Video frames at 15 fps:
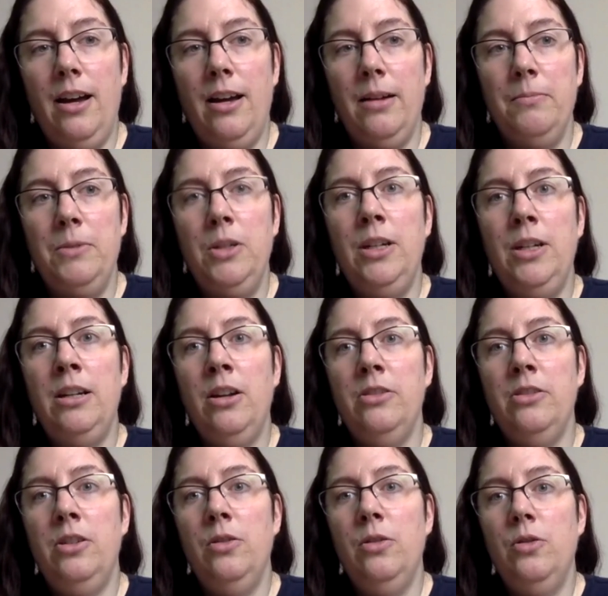you can
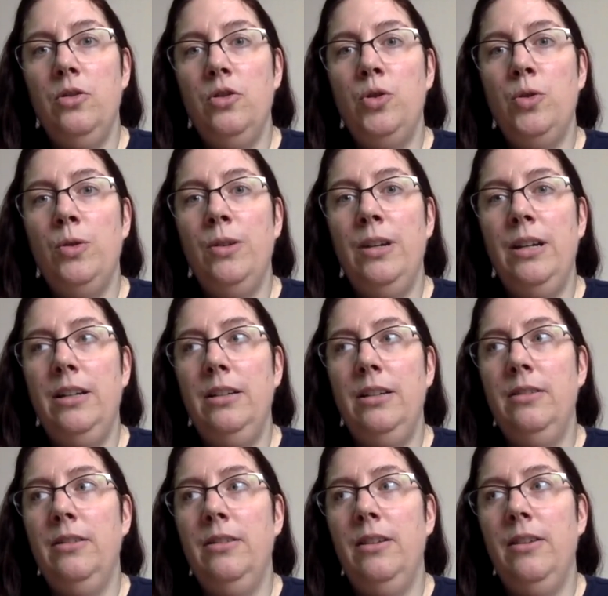also
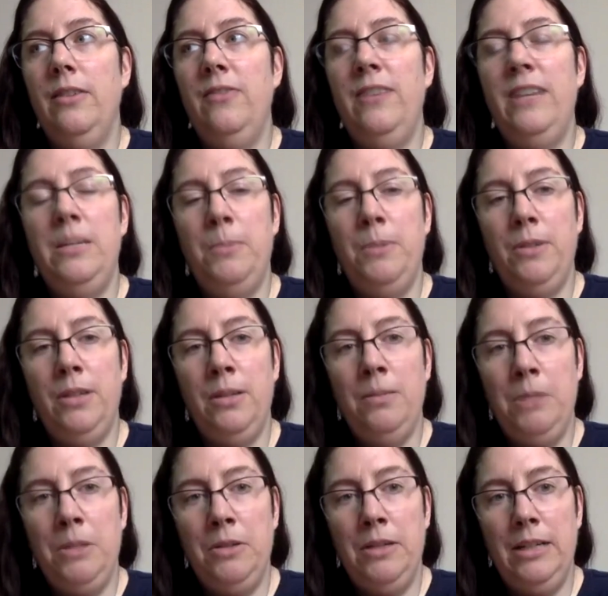join Facebook
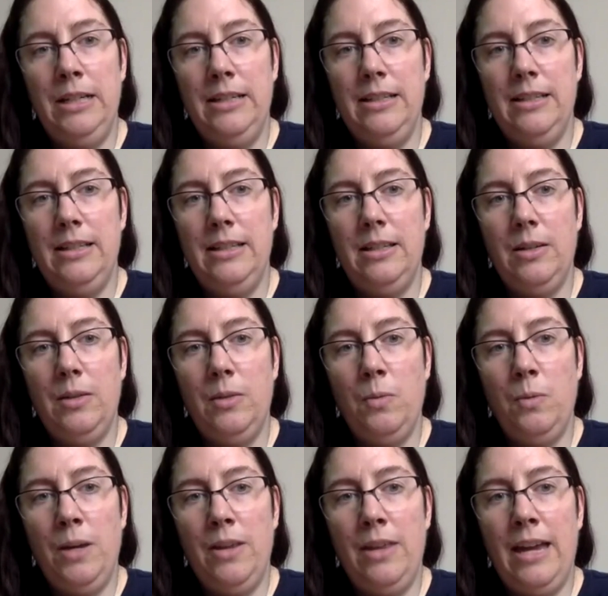communities
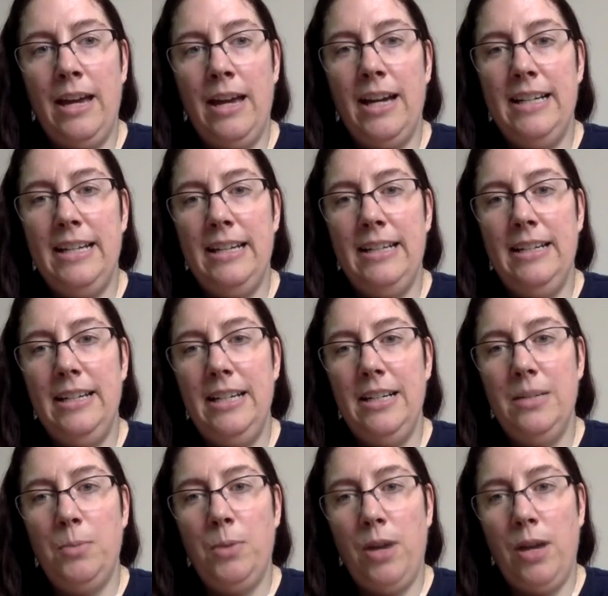where that identity
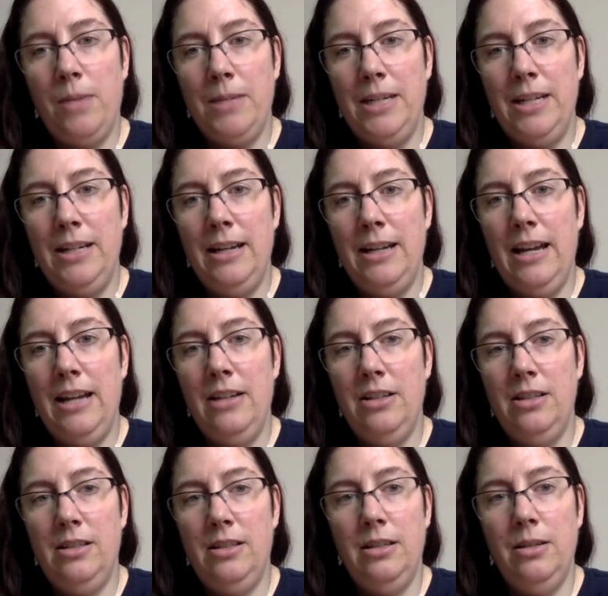is prominent and
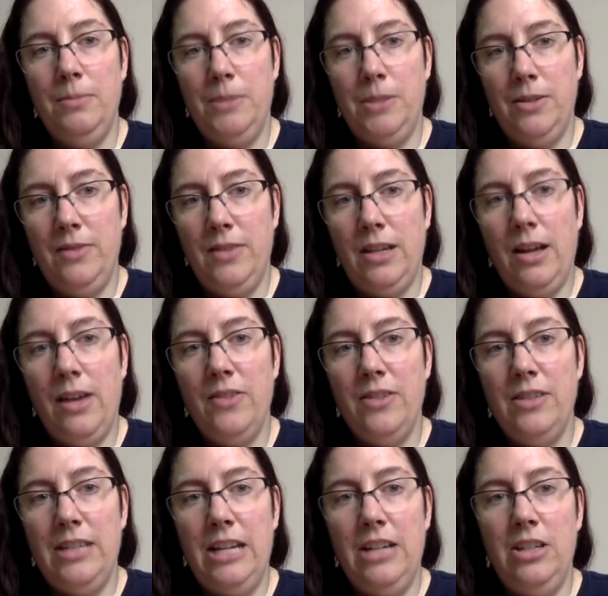just observe the
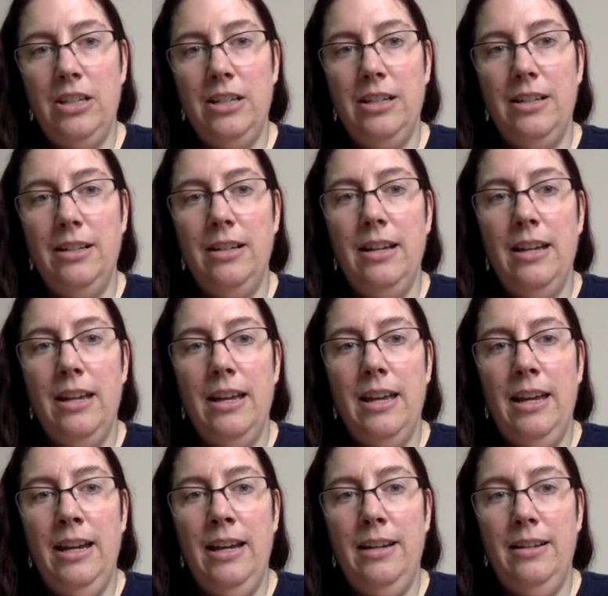conversation.
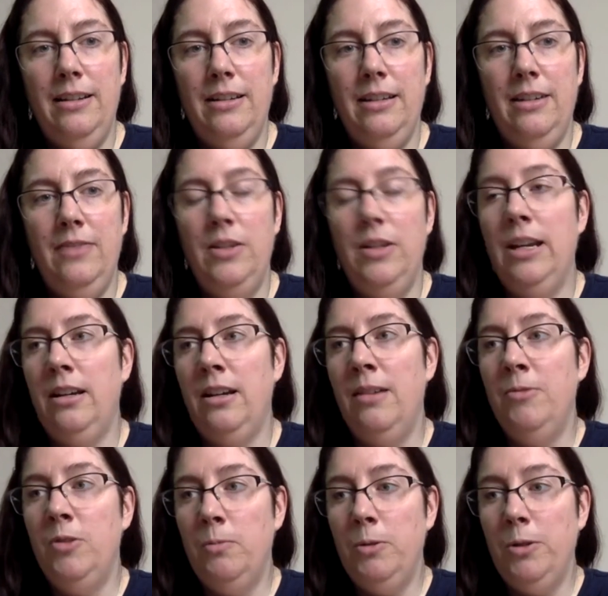And if you get
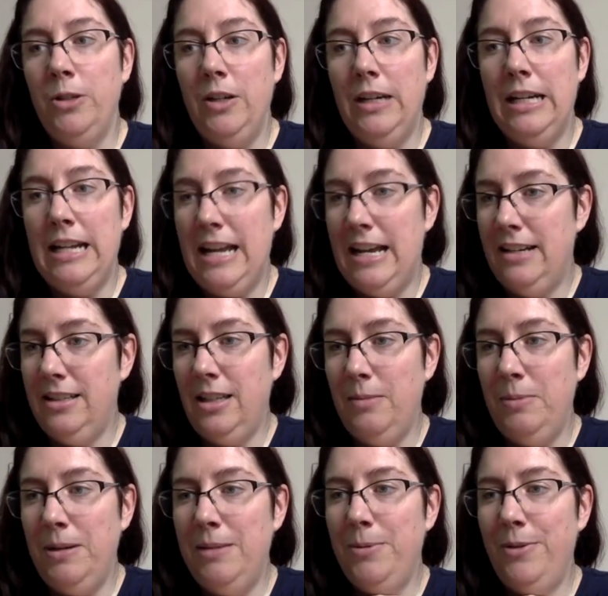comfortable, you can ask the
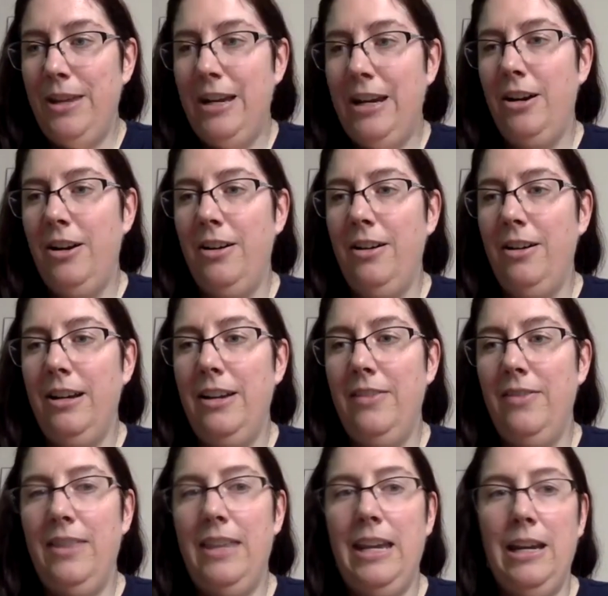people there
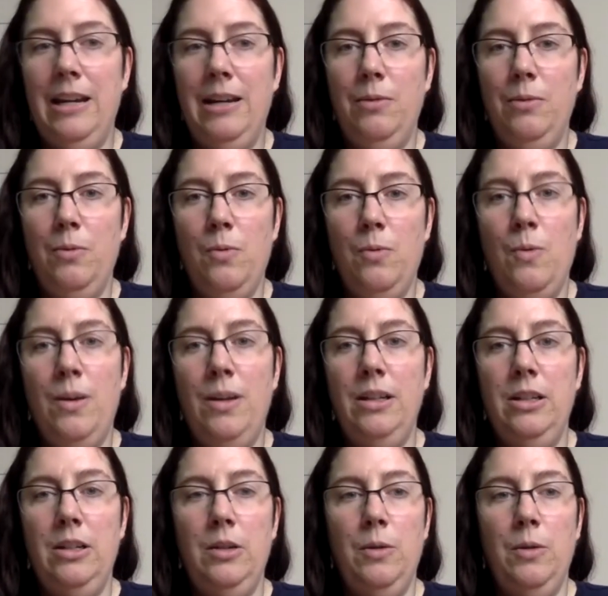if they
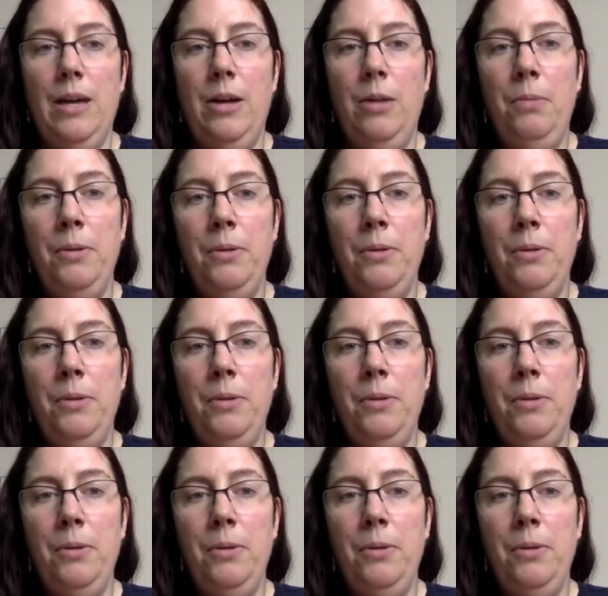want to help.